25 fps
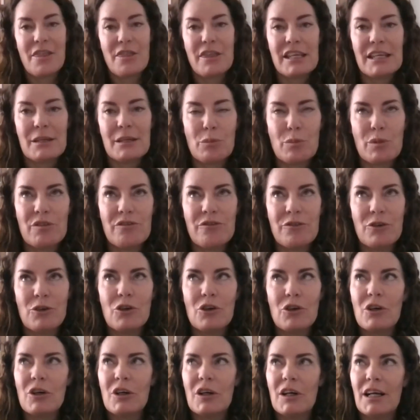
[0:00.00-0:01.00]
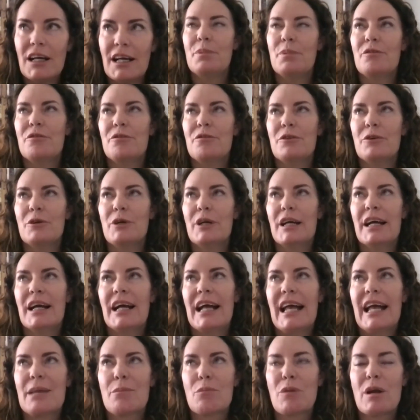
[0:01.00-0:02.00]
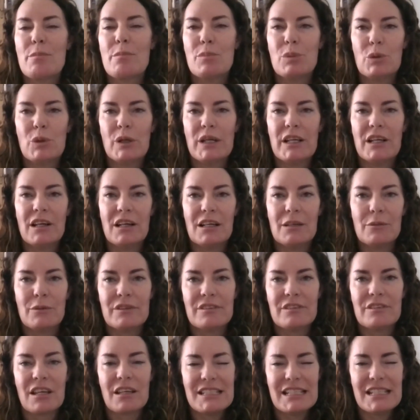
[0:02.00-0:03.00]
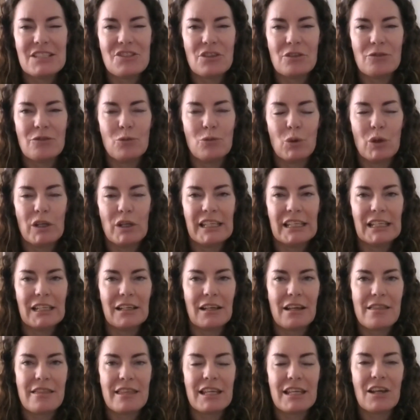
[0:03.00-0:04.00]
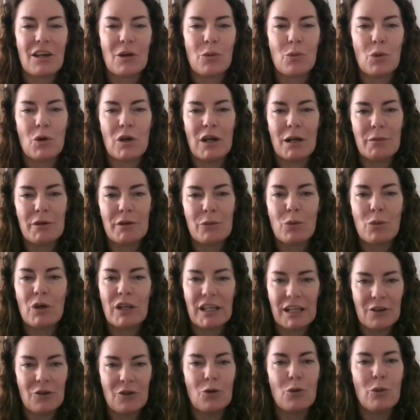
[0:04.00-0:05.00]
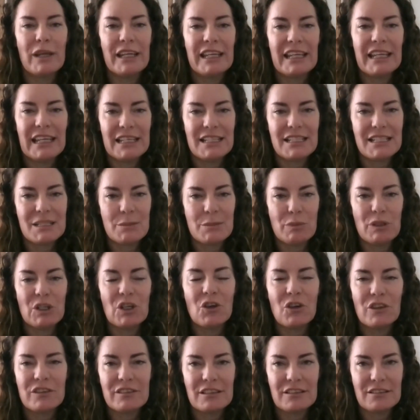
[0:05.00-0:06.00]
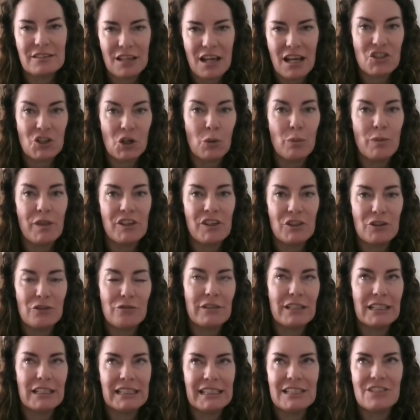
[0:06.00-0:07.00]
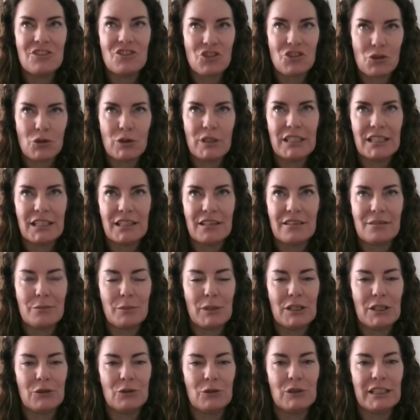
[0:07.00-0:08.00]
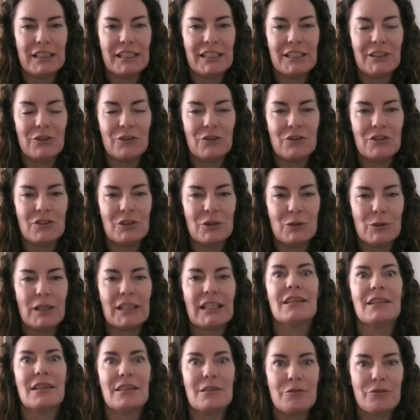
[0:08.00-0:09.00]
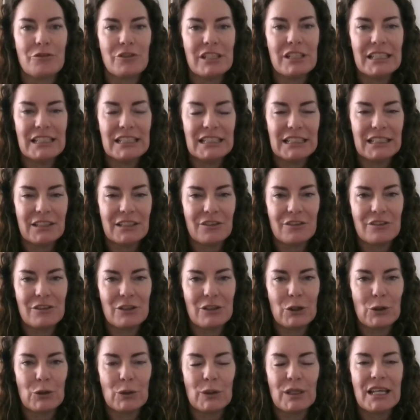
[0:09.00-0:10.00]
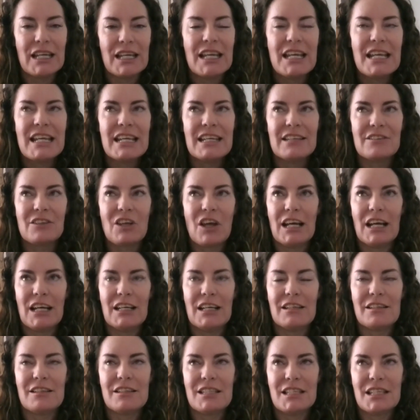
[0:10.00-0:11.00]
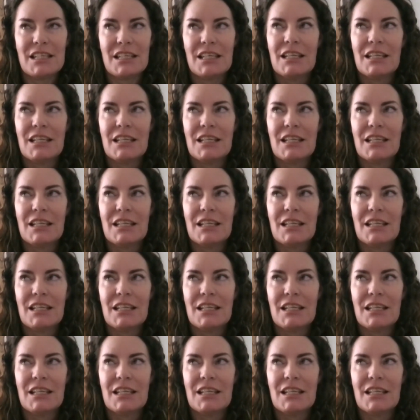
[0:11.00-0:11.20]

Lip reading: I think before I had my boy, I was in danger of working. I think I would work all weekend, because it's a job that you really enjoy as well. Like you do, I love reading, and so it's hard.